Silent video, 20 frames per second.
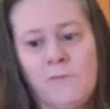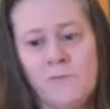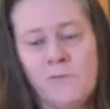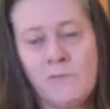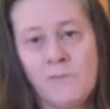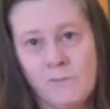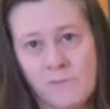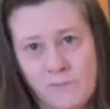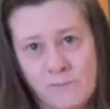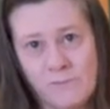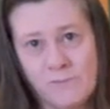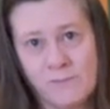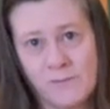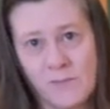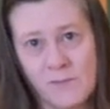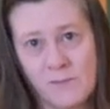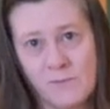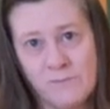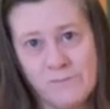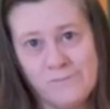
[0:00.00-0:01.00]

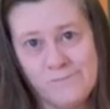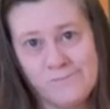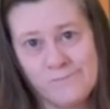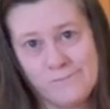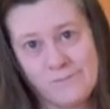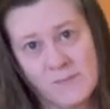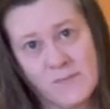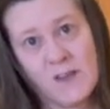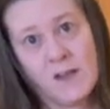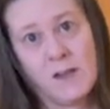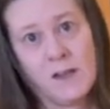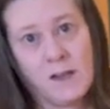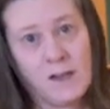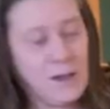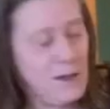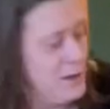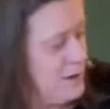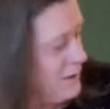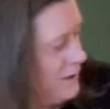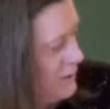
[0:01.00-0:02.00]

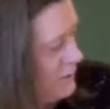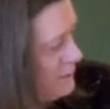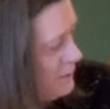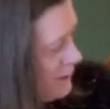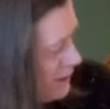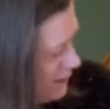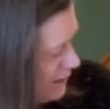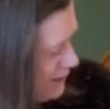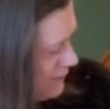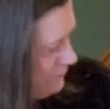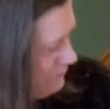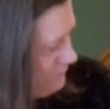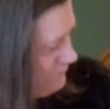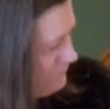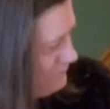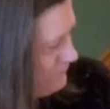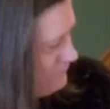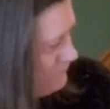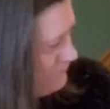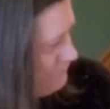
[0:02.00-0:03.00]

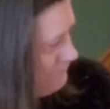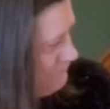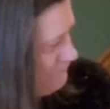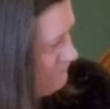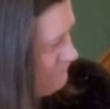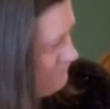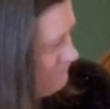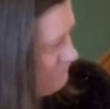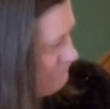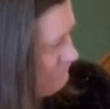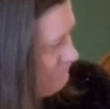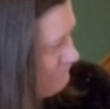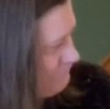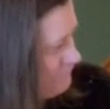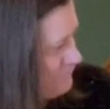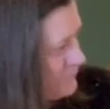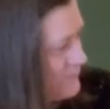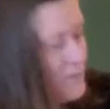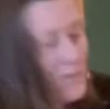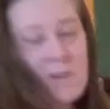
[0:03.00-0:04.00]

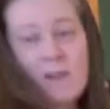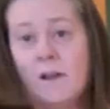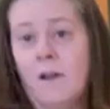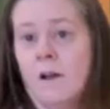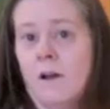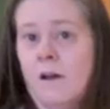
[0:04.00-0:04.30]
[no speech]